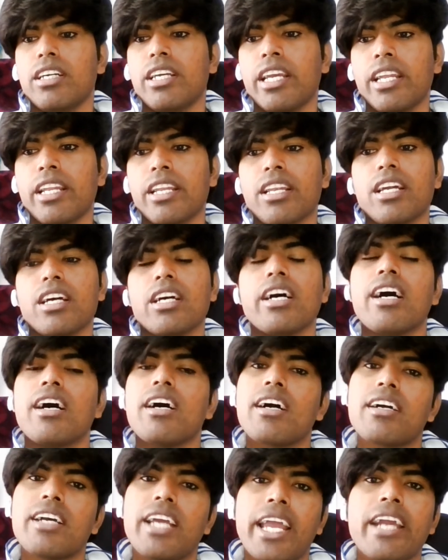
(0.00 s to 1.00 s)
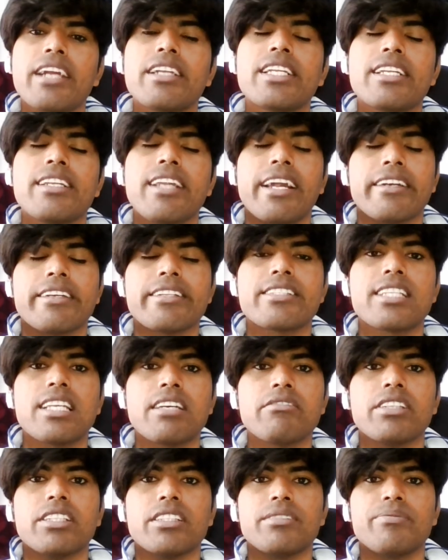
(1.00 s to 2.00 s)
in uh,
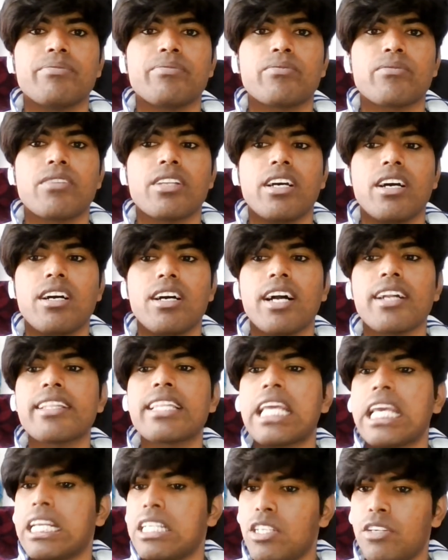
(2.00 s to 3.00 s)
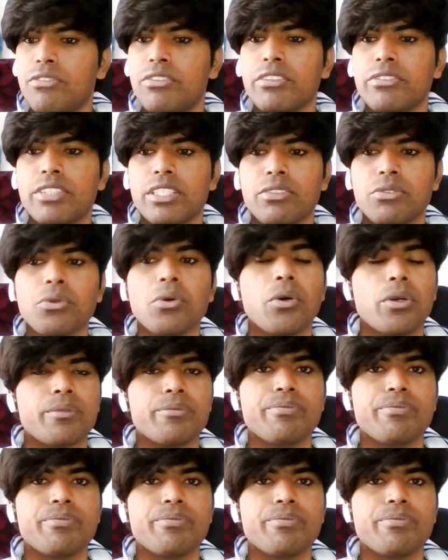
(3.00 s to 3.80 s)
1897 at the age of 54